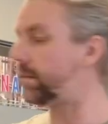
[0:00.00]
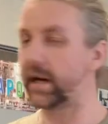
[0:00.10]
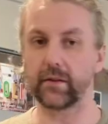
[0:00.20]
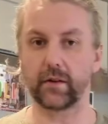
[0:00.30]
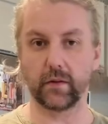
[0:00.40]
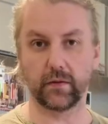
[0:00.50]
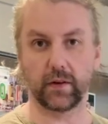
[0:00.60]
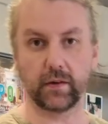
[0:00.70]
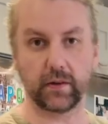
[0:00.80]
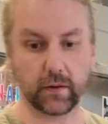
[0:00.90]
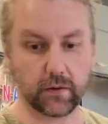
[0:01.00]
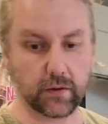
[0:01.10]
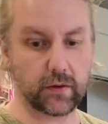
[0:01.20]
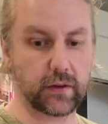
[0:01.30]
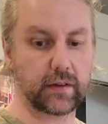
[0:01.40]
about 250,
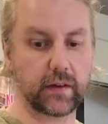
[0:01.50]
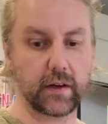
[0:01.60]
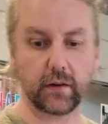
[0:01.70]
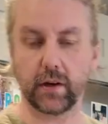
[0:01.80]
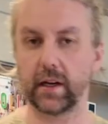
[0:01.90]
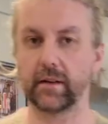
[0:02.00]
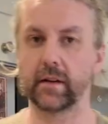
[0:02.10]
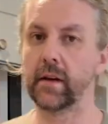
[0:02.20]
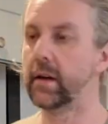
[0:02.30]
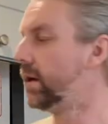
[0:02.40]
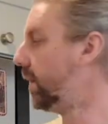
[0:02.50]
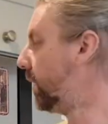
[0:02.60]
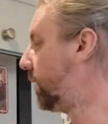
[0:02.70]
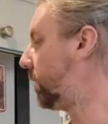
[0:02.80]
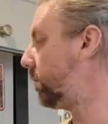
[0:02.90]
260 degrees.
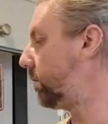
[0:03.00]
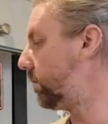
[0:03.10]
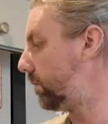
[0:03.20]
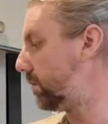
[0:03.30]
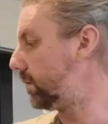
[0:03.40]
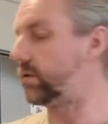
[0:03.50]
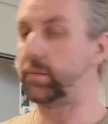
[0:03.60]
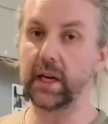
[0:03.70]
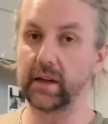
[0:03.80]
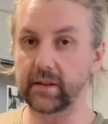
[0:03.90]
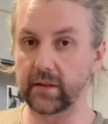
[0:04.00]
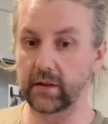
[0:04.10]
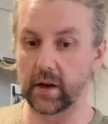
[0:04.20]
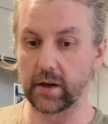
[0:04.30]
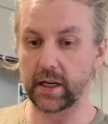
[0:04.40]
There's a pizza
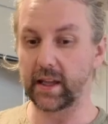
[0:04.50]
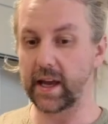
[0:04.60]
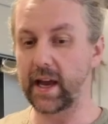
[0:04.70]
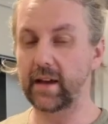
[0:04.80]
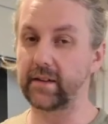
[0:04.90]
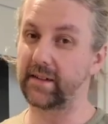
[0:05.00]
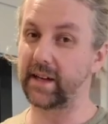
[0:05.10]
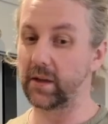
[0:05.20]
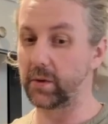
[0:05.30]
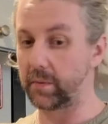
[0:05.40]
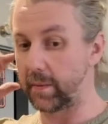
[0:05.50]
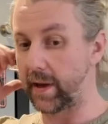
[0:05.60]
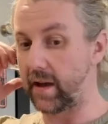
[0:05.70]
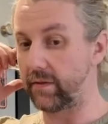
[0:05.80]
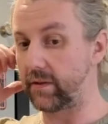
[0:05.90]
stone in there. Steel would be
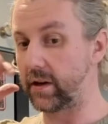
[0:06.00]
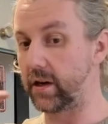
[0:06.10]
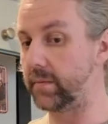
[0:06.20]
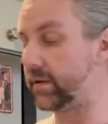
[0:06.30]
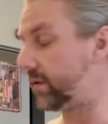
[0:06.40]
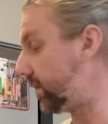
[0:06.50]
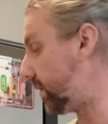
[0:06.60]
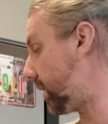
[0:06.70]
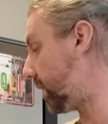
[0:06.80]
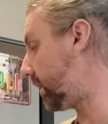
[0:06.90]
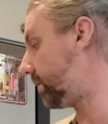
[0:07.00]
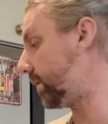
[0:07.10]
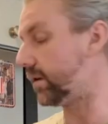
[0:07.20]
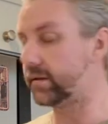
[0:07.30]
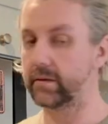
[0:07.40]
better for a home oven, to be honest,
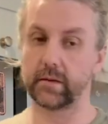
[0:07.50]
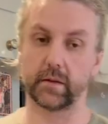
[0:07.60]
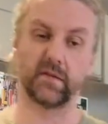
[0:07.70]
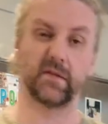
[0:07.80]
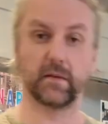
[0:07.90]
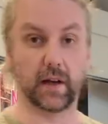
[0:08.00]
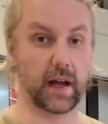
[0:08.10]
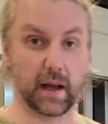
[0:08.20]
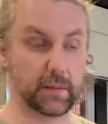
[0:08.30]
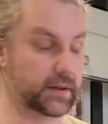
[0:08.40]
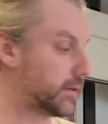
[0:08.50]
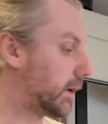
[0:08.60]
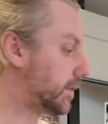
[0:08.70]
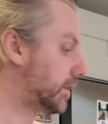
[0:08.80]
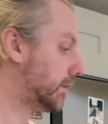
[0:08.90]
but I happen to
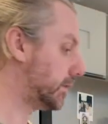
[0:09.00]
have a